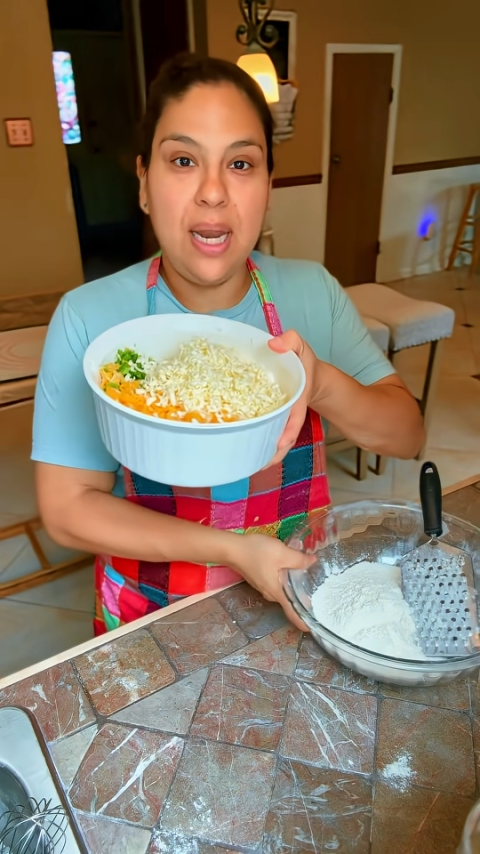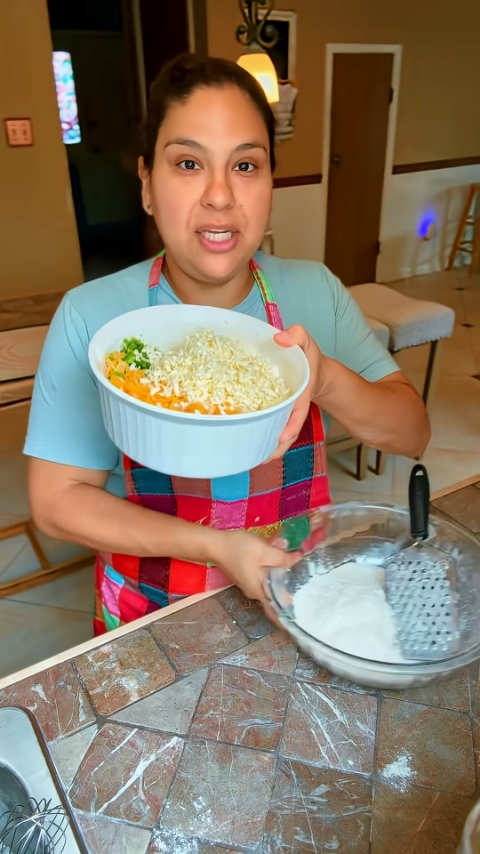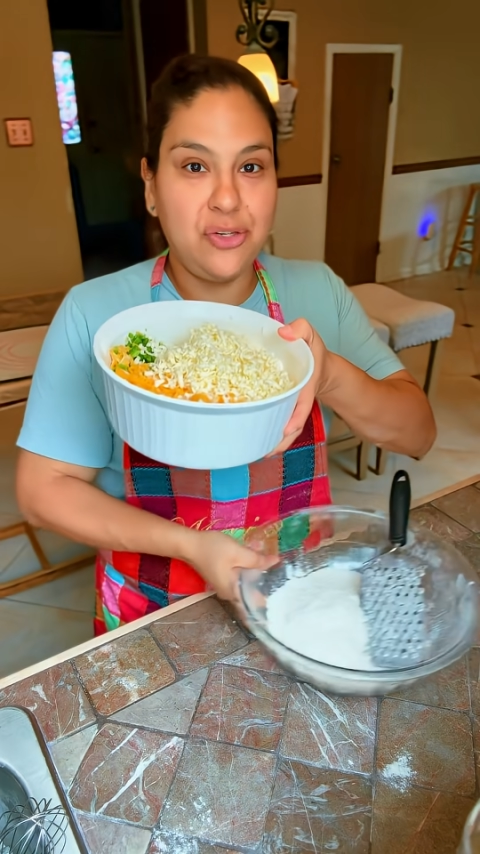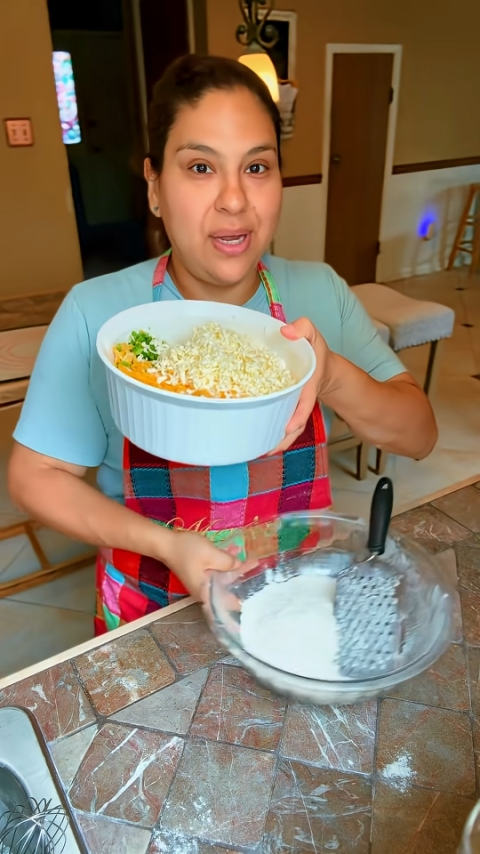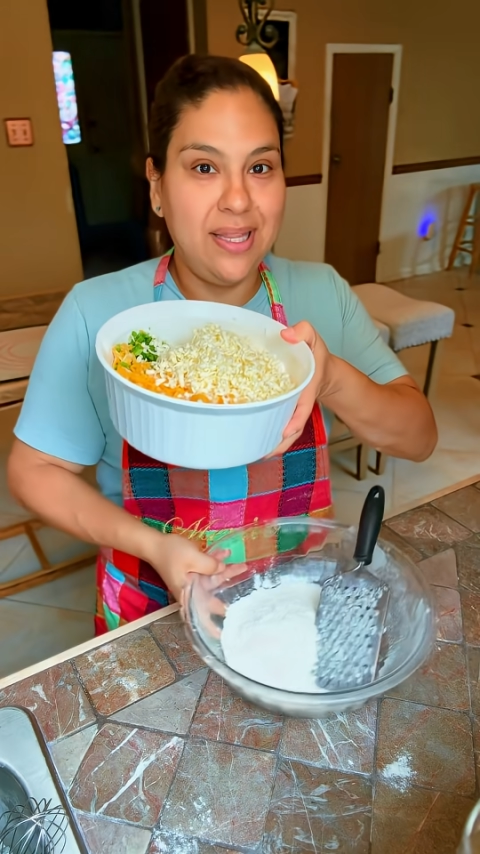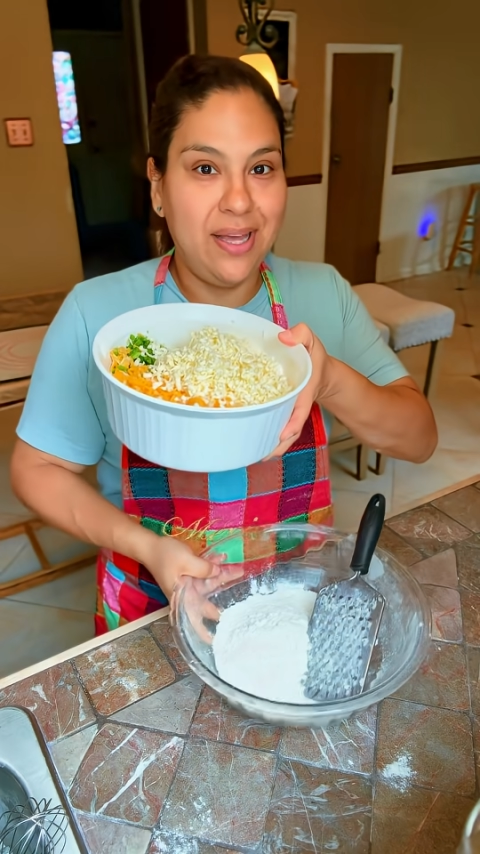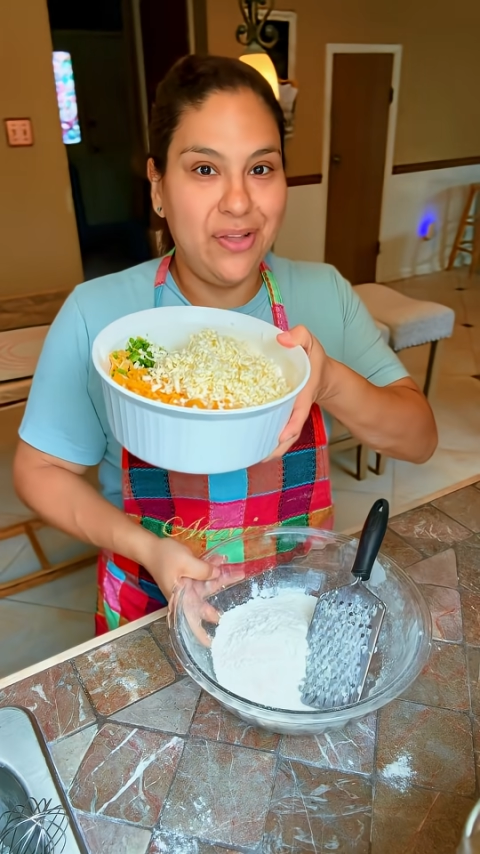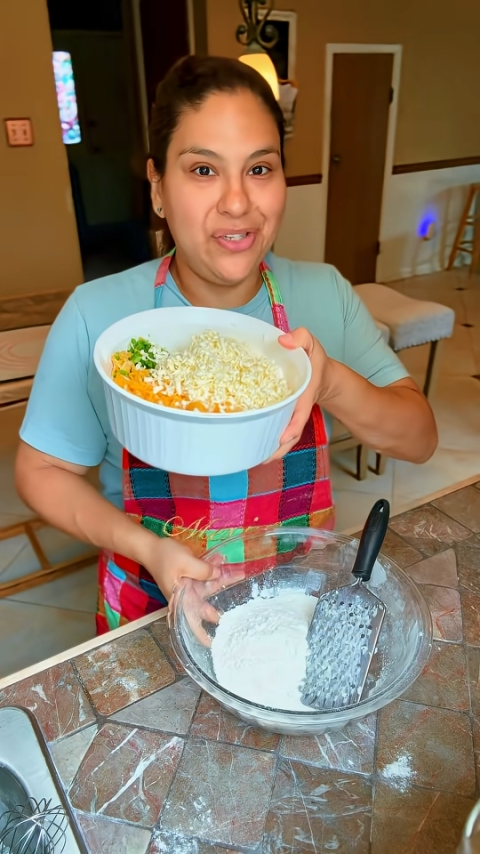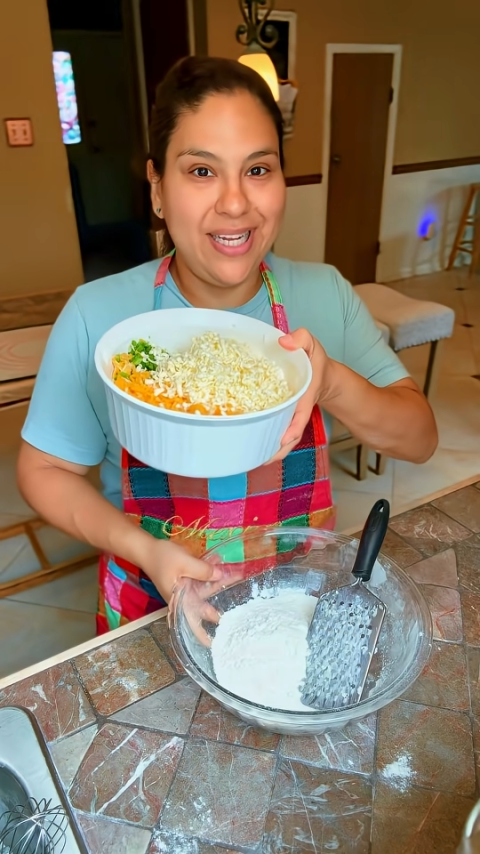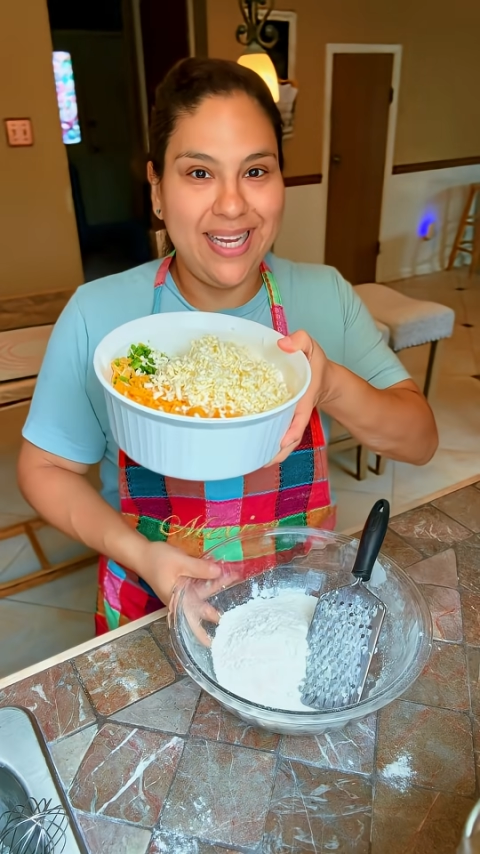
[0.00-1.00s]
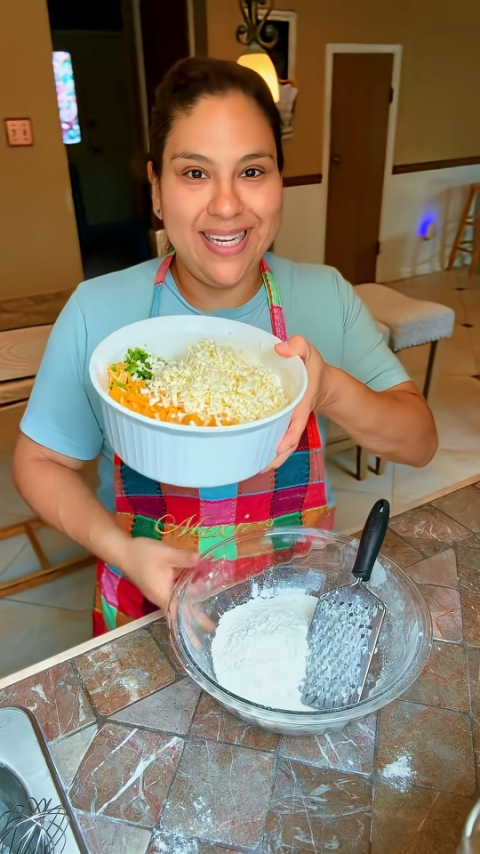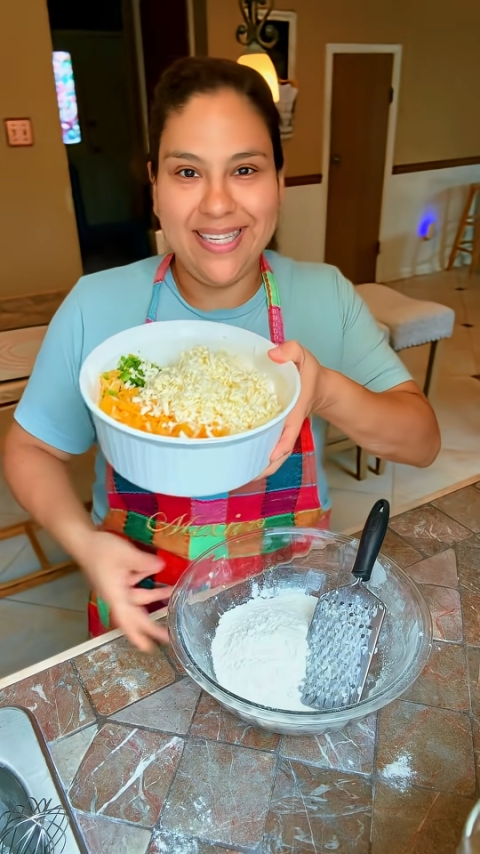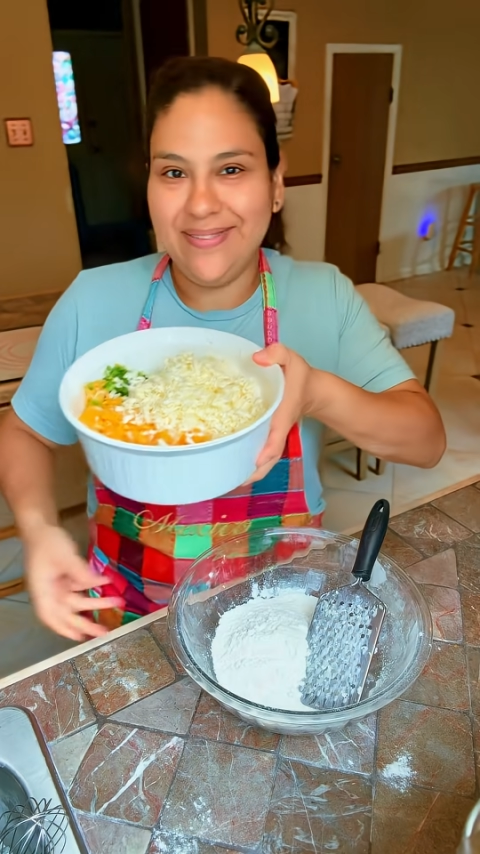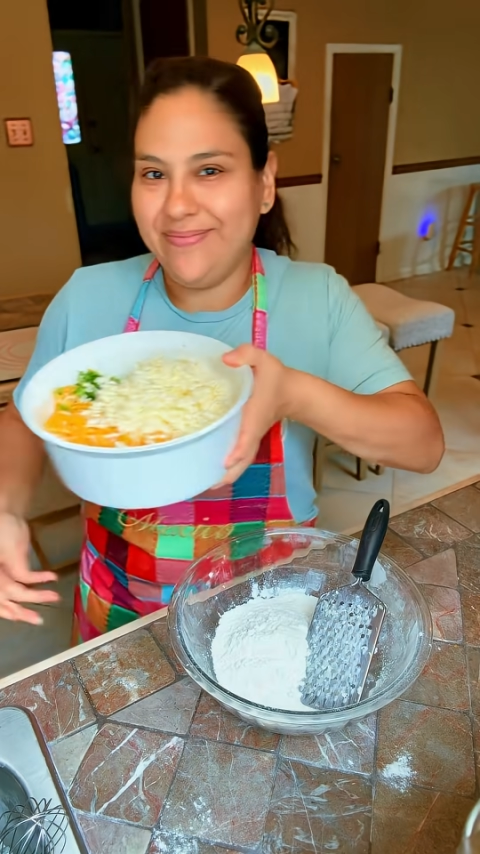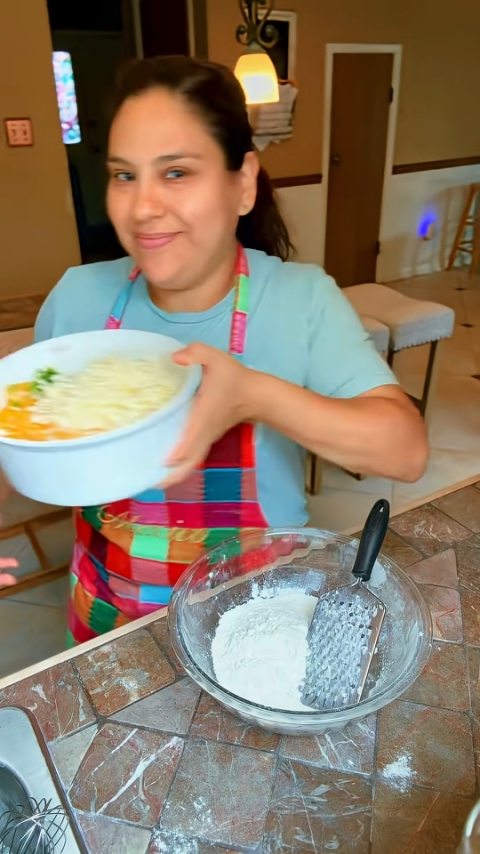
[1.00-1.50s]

while I shred the other stick.